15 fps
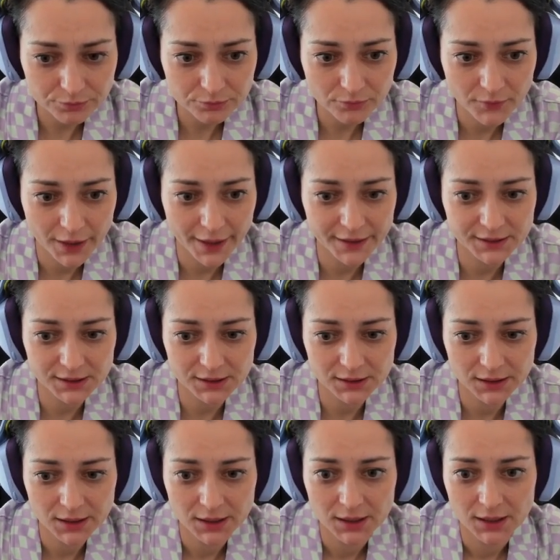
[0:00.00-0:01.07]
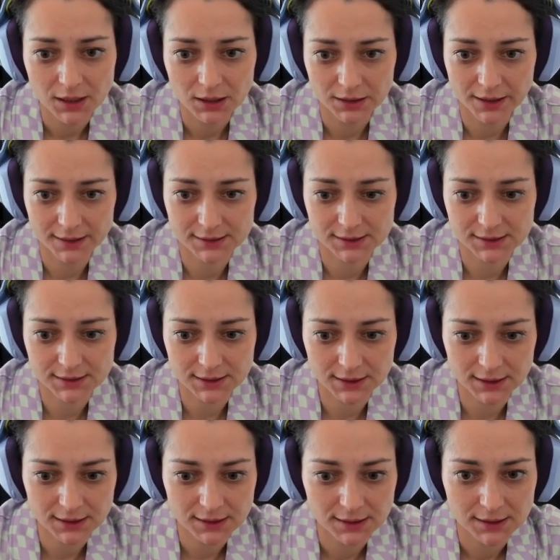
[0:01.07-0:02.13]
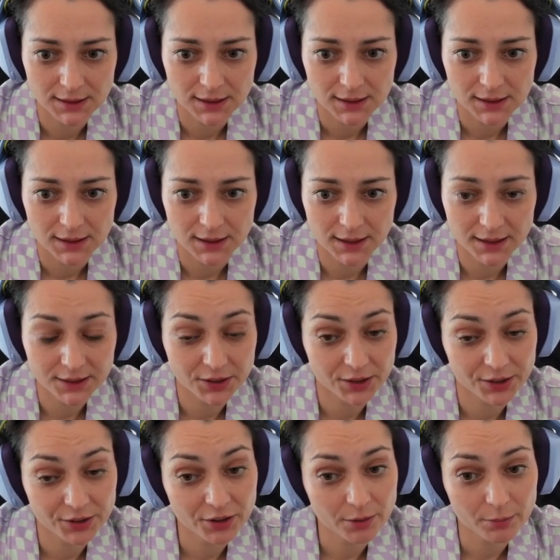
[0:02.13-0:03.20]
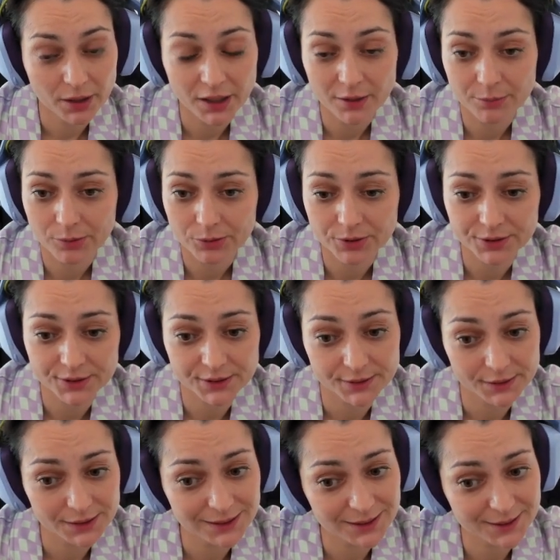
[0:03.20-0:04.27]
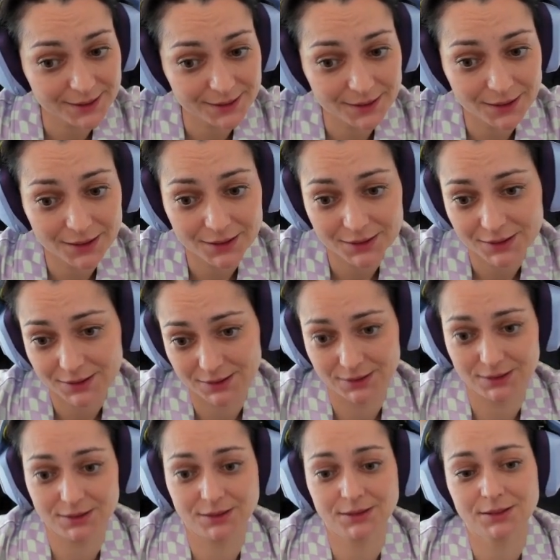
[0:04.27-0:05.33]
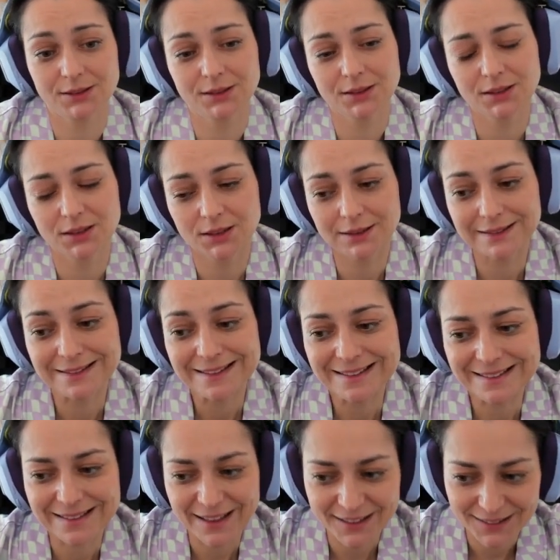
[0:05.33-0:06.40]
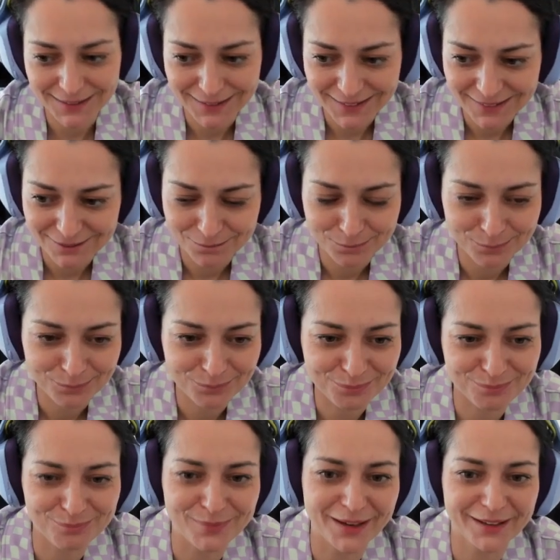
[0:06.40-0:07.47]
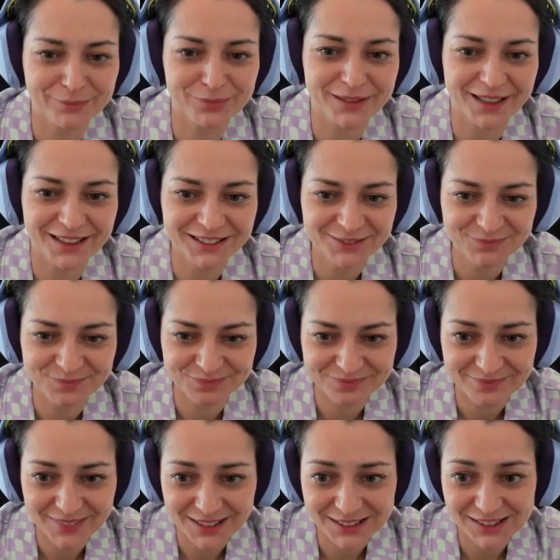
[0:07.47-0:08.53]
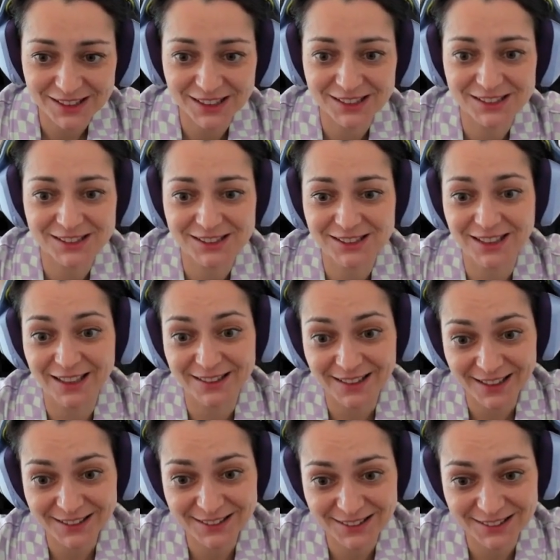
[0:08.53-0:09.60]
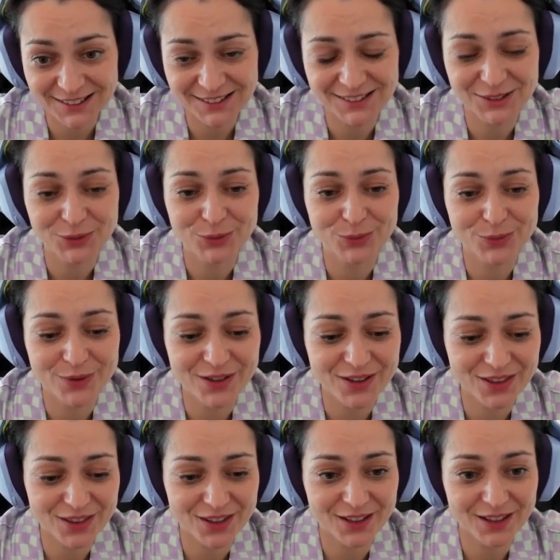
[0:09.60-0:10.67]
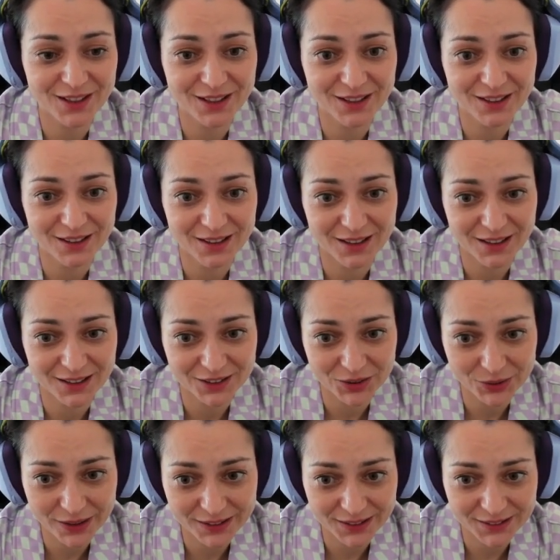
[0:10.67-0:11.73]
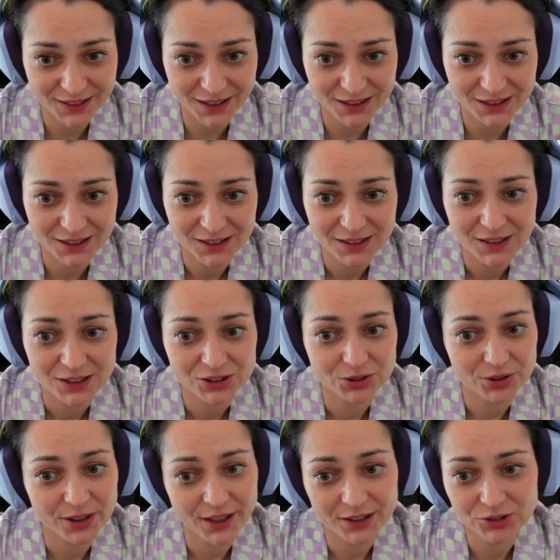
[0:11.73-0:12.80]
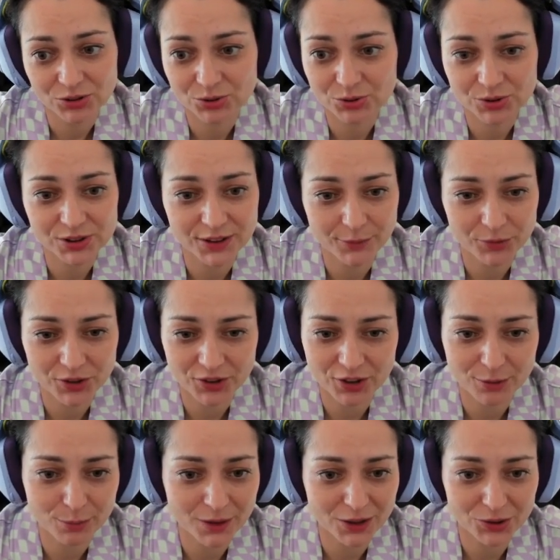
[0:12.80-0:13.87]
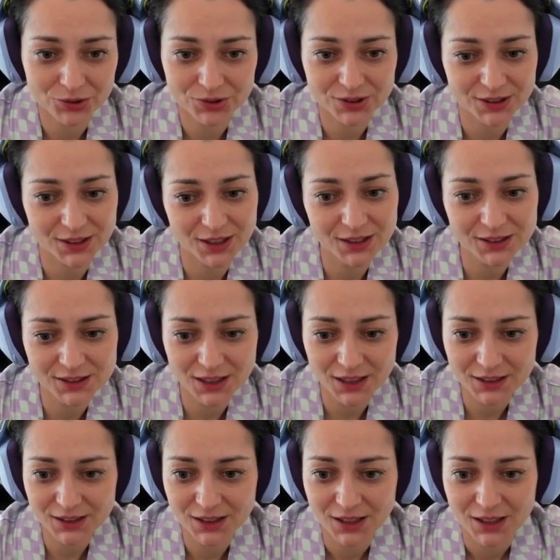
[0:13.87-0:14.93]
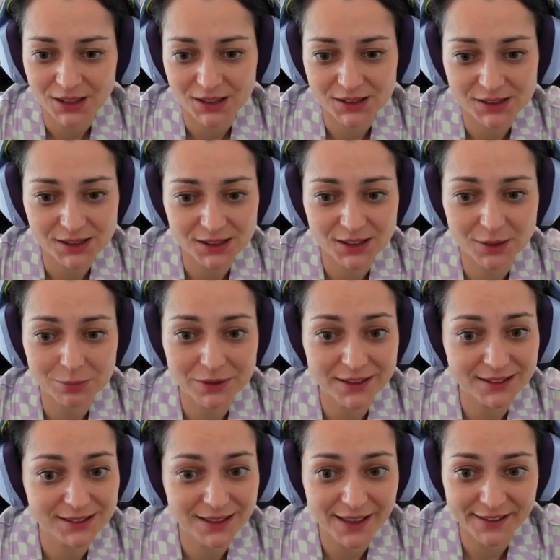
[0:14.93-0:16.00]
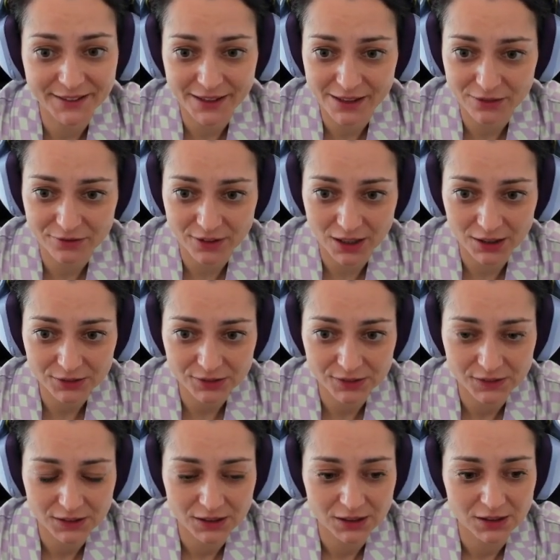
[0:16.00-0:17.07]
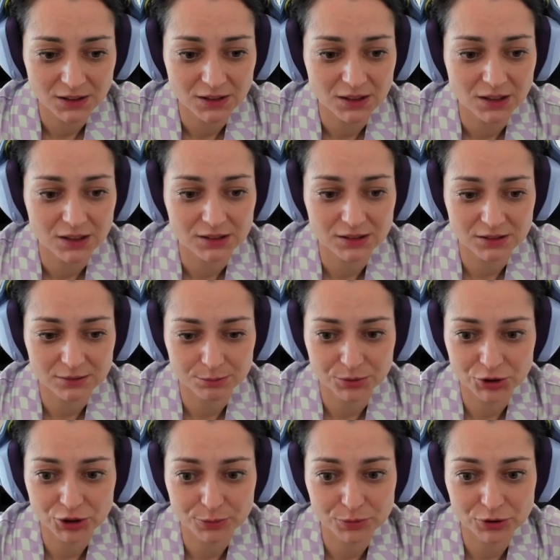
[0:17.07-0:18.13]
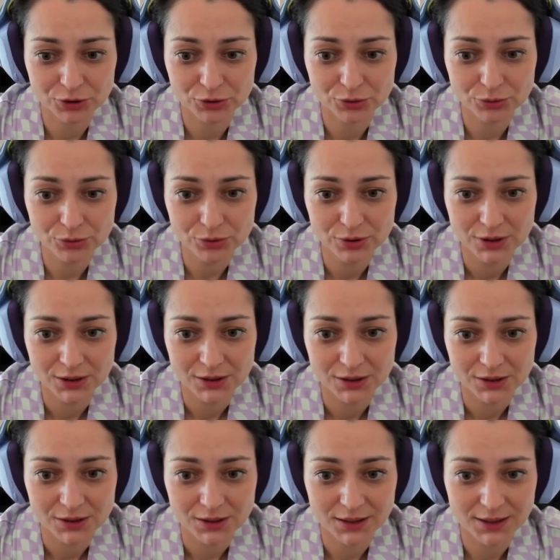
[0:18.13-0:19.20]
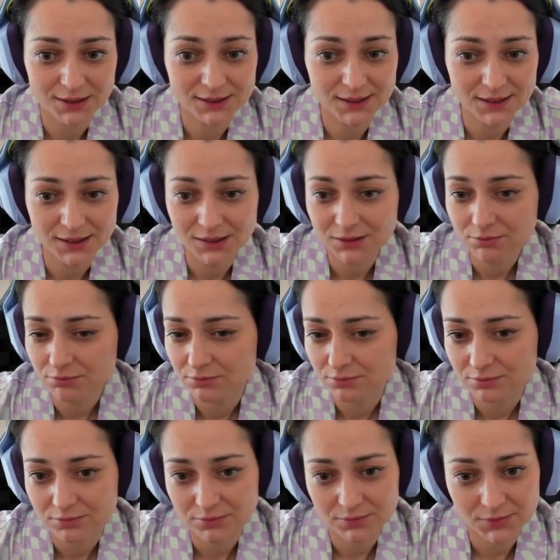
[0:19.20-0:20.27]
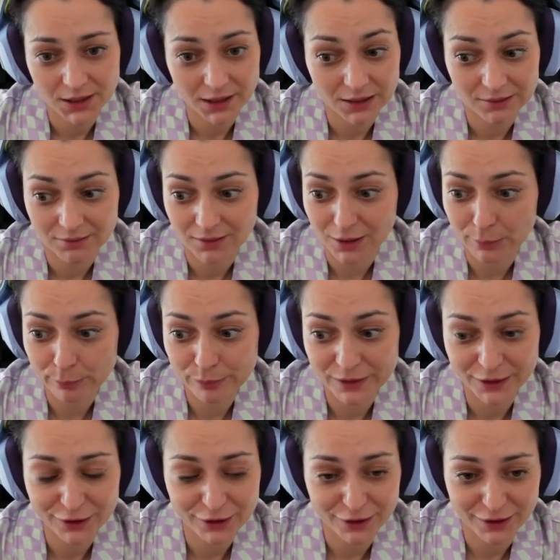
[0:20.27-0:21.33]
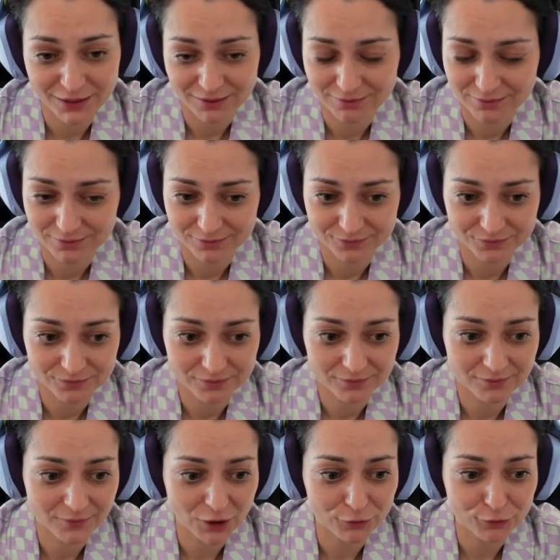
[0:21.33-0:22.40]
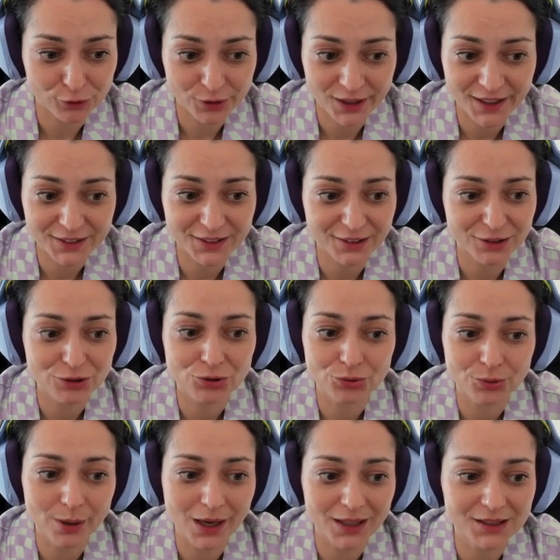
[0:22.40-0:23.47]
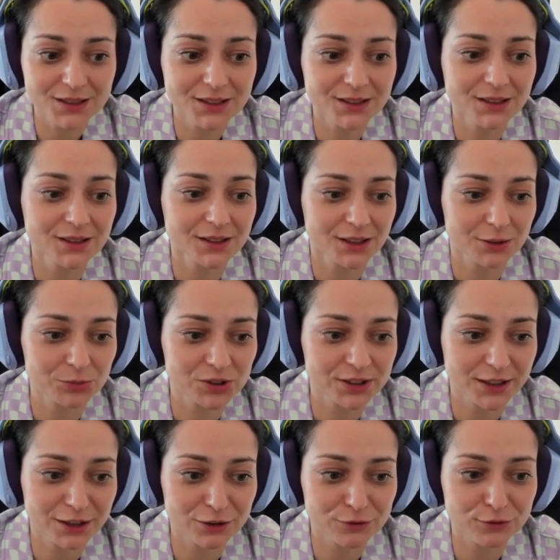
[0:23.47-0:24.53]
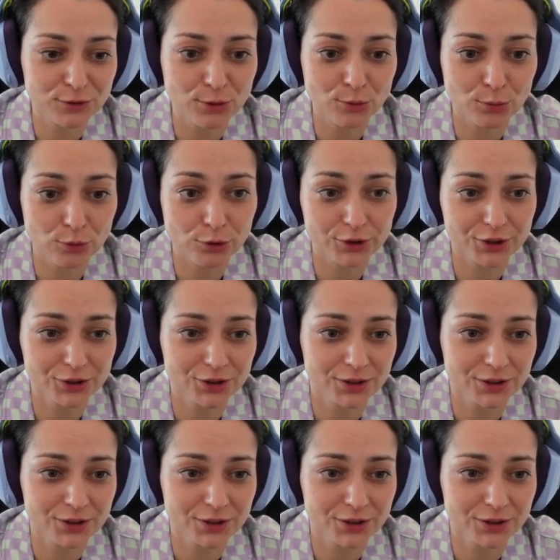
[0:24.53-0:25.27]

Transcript: castle, knight c3, and here my opponent started neglecting my plan that's connected with the direct attack. So he had to do something about the king side. Instead he played knight a5, bishop c2, and then again completely forgetting to ask himself, what